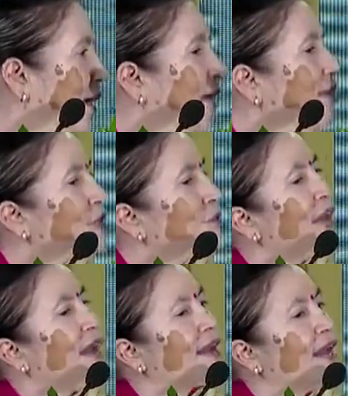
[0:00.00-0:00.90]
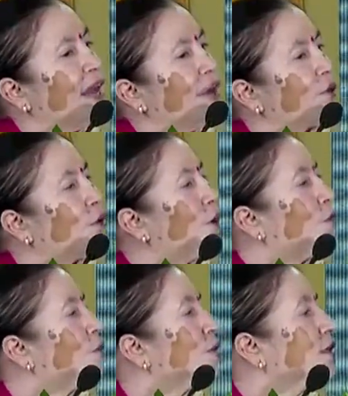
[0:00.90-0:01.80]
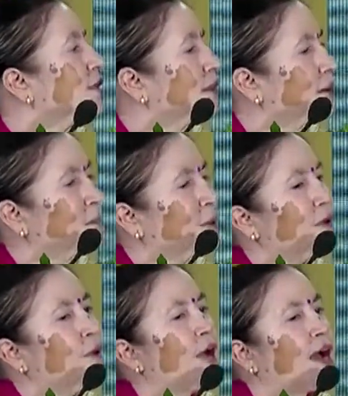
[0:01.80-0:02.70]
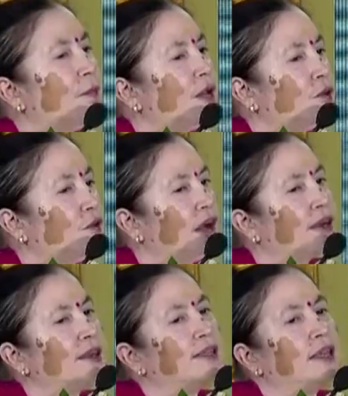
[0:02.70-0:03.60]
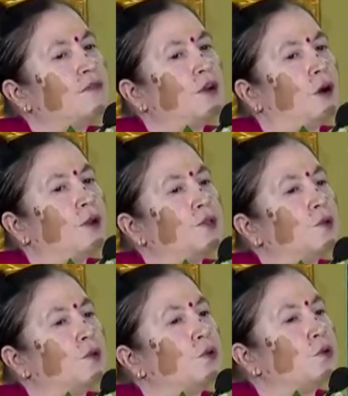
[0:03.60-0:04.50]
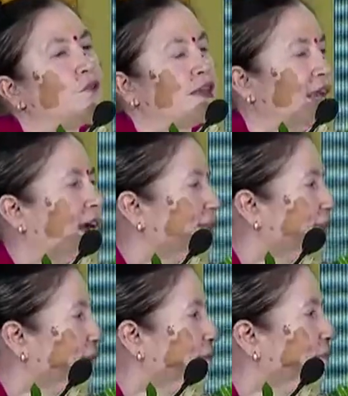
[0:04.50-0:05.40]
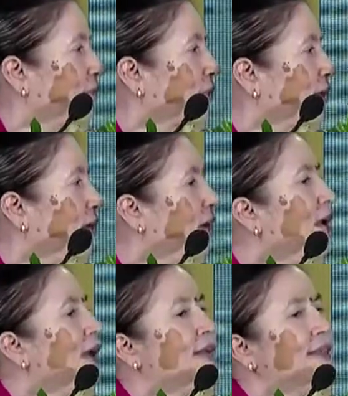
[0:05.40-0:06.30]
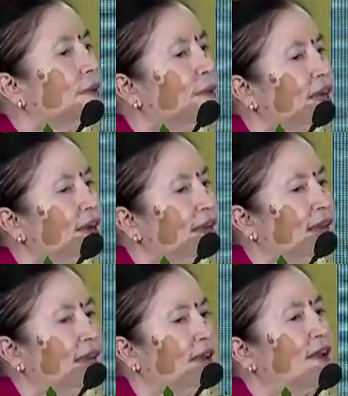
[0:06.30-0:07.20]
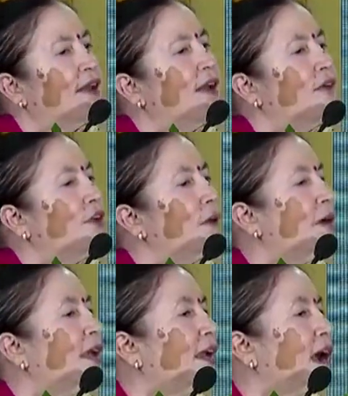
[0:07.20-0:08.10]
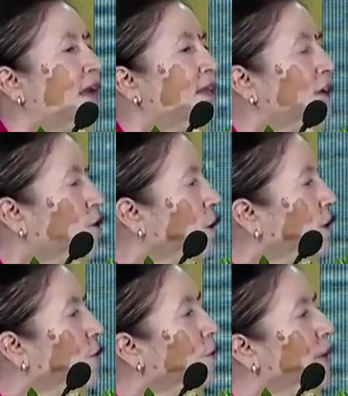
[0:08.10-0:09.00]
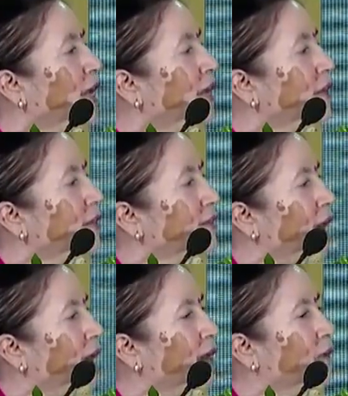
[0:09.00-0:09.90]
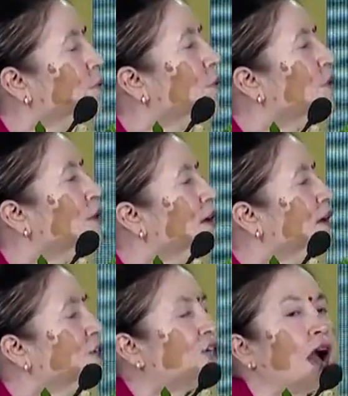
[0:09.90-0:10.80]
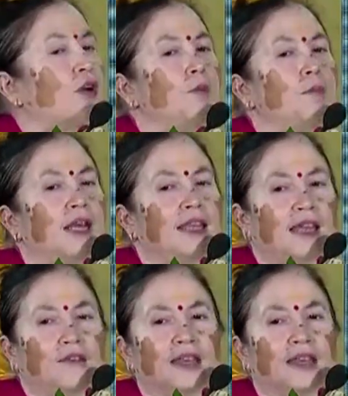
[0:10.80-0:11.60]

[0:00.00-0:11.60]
This will again draw tourists. The people who are coming to Varanasi will also go to Vindhyachal. Similarly, we are building another corridor in Saharanpur, Shakumbari Devi.